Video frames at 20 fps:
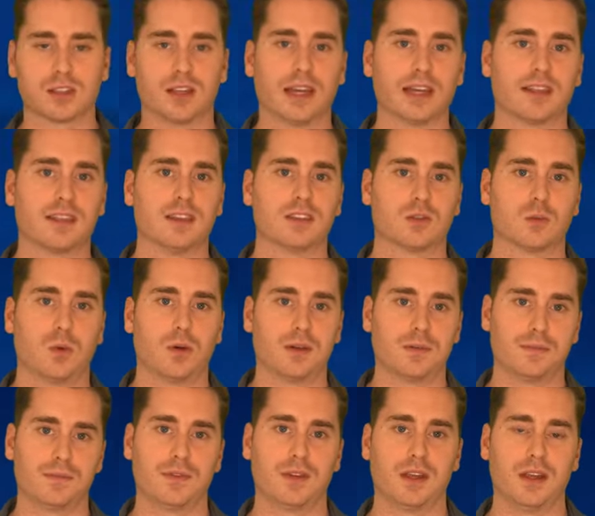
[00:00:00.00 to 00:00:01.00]
just like this
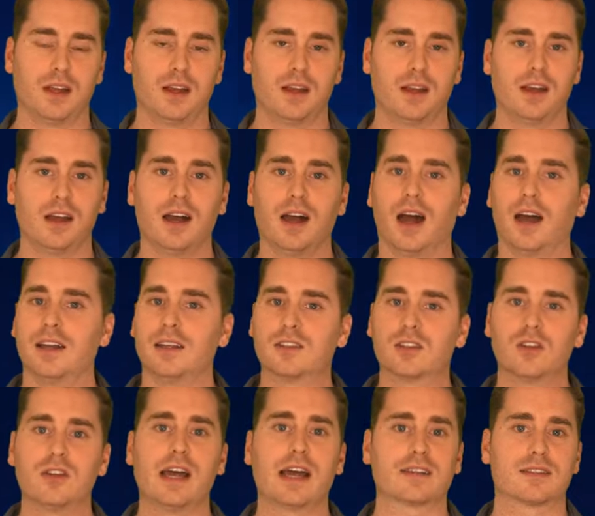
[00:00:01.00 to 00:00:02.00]
one.
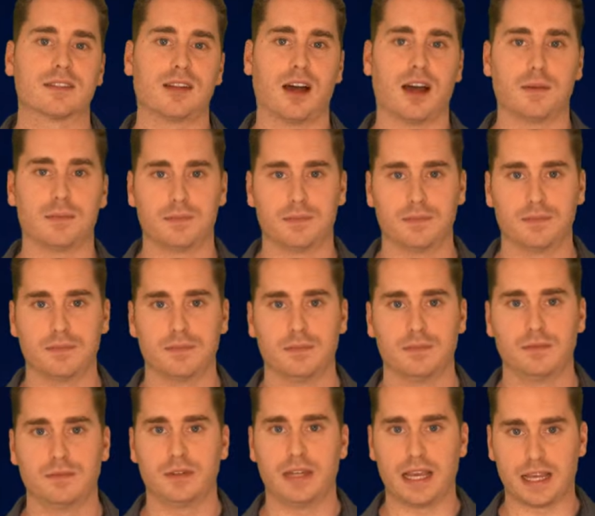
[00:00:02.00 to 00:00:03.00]
And until next time,
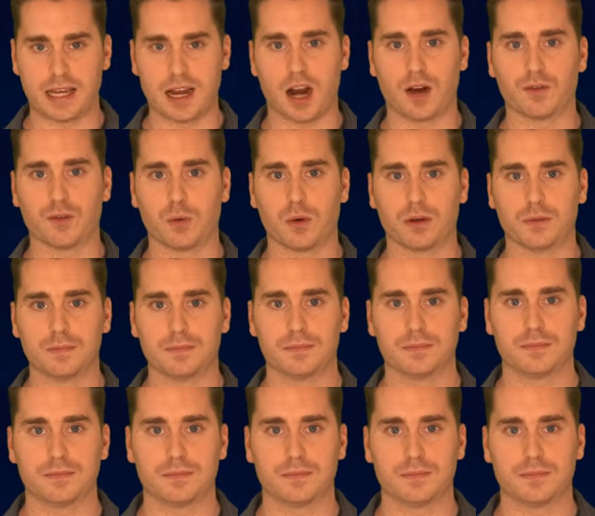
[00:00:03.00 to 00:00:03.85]
take care, everyone.